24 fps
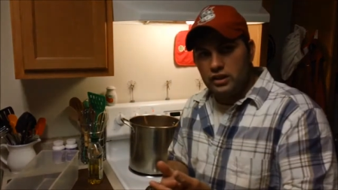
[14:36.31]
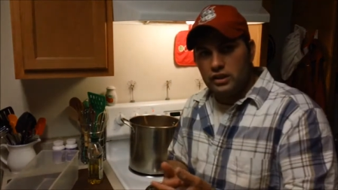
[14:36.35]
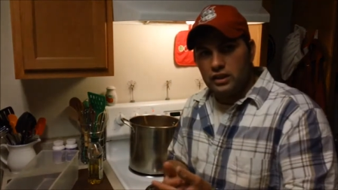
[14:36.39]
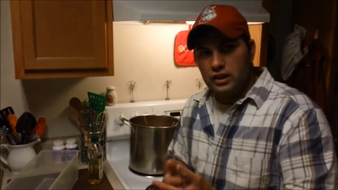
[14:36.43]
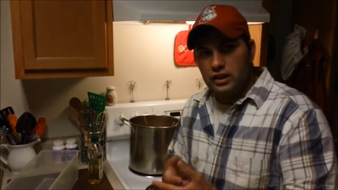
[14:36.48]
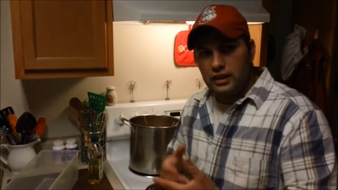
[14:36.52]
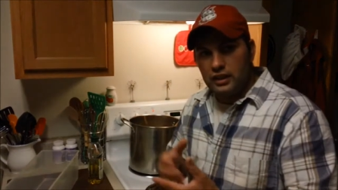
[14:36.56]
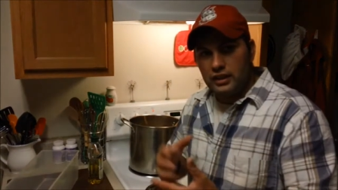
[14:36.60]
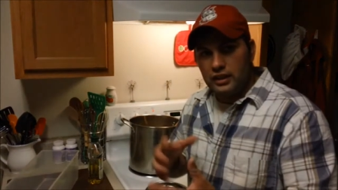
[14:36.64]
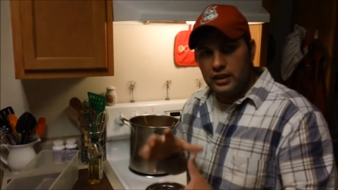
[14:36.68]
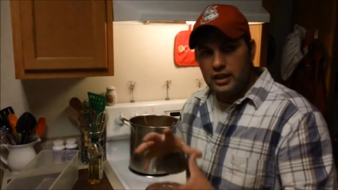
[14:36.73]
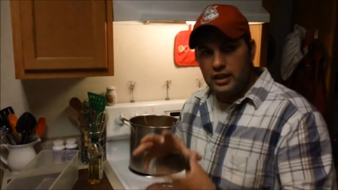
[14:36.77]

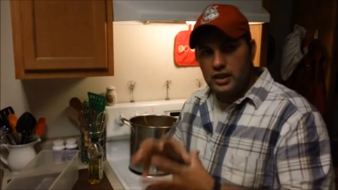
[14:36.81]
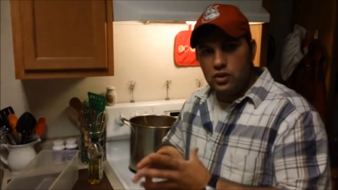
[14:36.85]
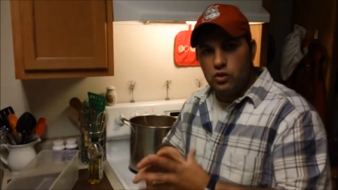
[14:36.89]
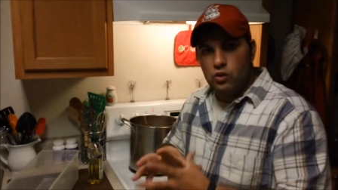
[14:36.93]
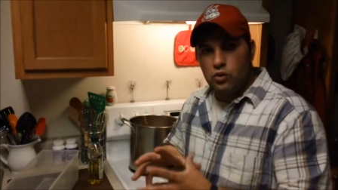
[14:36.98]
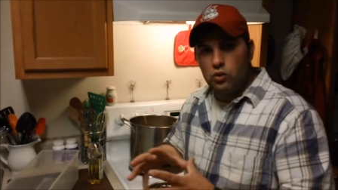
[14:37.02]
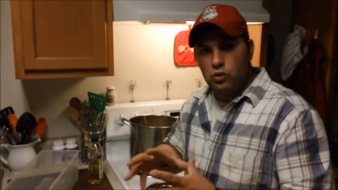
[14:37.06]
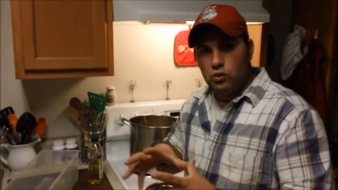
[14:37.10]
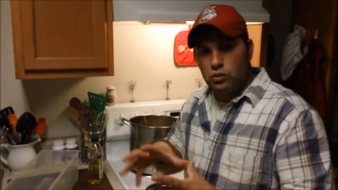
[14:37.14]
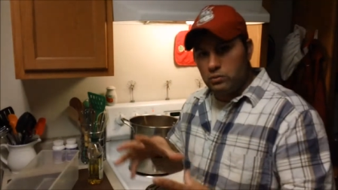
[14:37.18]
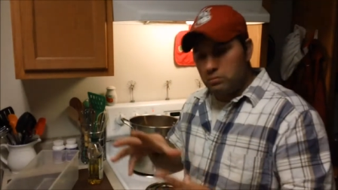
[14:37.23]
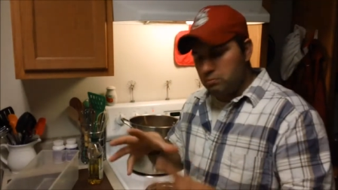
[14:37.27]

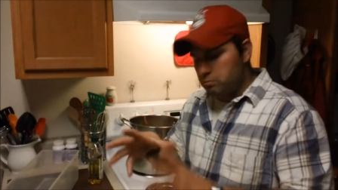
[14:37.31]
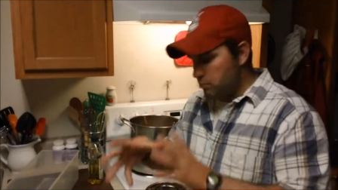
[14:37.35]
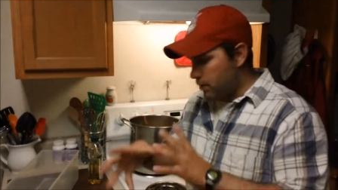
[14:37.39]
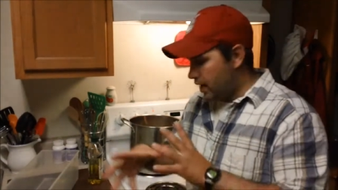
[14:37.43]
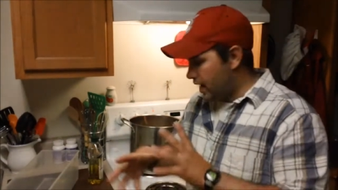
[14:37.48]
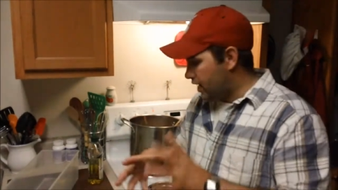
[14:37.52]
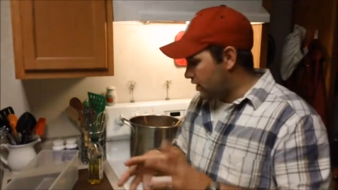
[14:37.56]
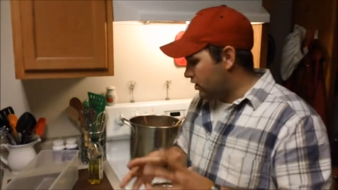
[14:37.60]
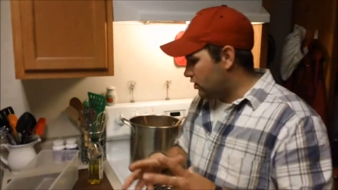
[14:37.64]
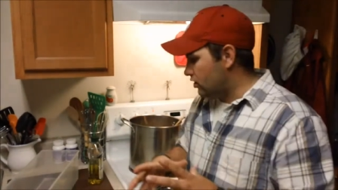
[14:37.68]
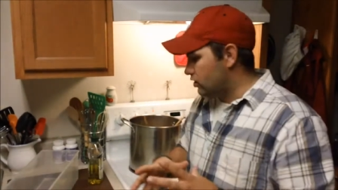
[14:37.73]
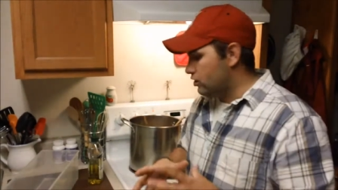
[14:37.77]
legal
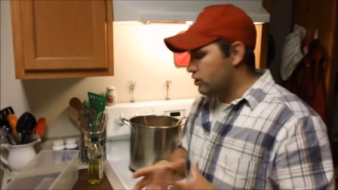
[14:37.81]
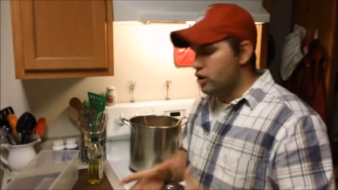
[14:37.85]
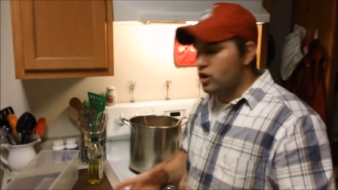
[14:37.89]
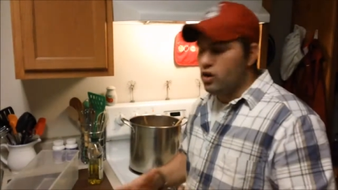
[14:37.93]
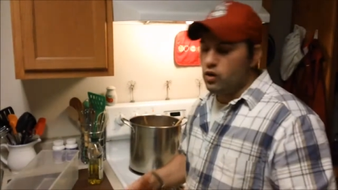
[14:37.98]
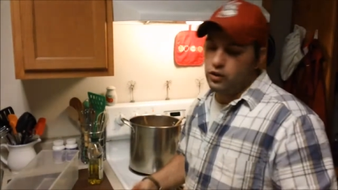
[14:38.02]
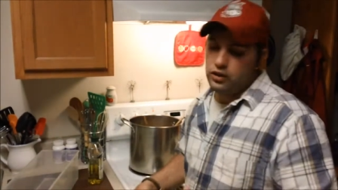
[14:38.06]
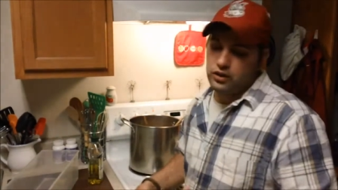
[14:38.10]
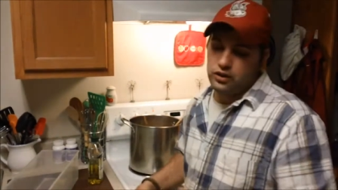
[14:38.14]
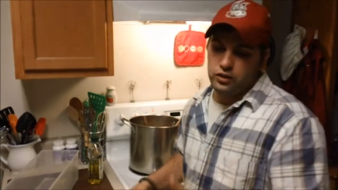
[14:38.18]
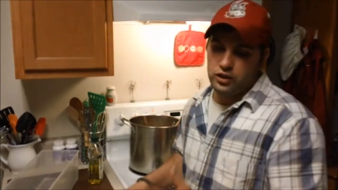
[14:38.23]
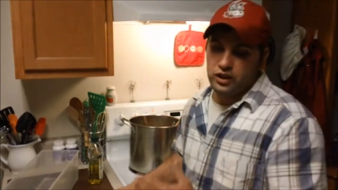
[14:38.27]
manner, no,
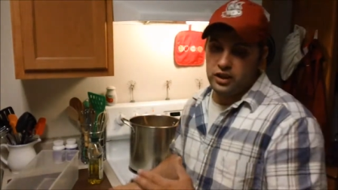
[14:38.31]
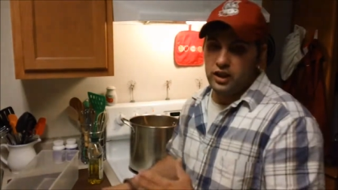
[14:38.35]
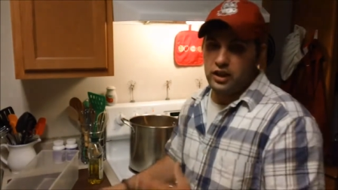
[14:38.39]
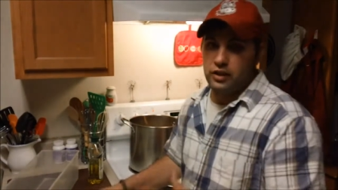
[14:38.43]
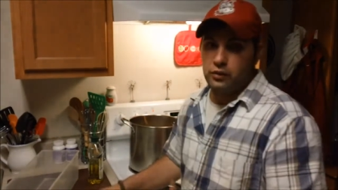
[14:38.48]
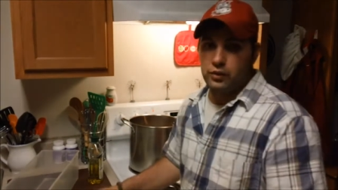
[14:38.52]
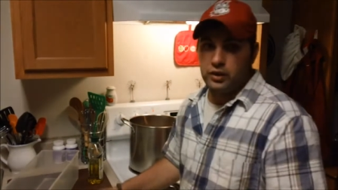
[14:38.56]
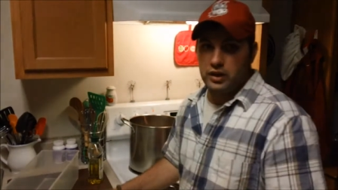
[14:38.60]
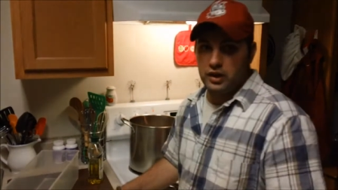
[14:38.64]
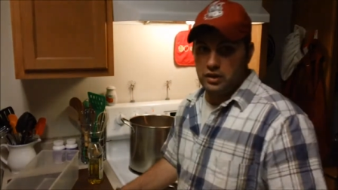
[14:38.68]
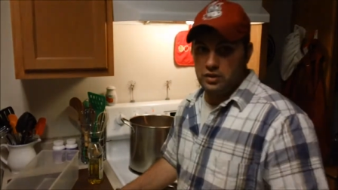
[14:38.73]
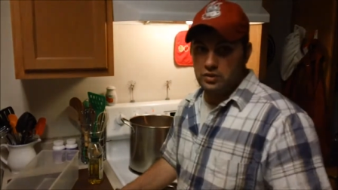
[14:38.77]
you cannot
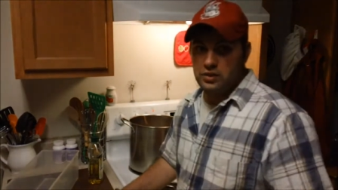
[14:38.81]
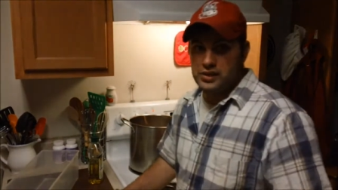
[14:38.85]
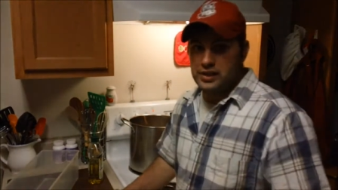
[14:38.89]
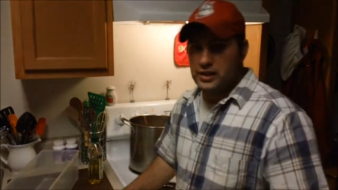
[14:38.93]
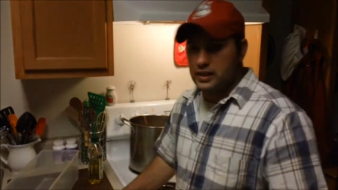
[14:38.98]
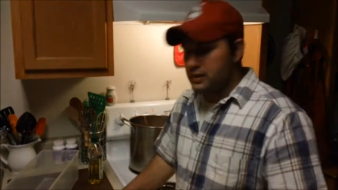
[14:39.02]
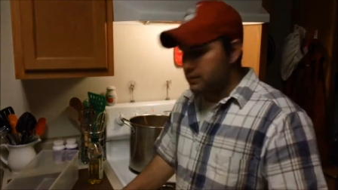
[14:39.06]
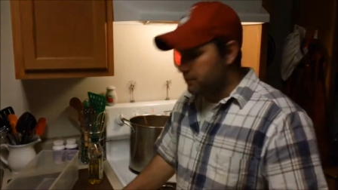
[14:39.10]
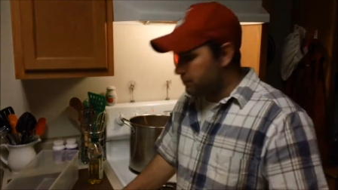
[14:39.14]
reuse it.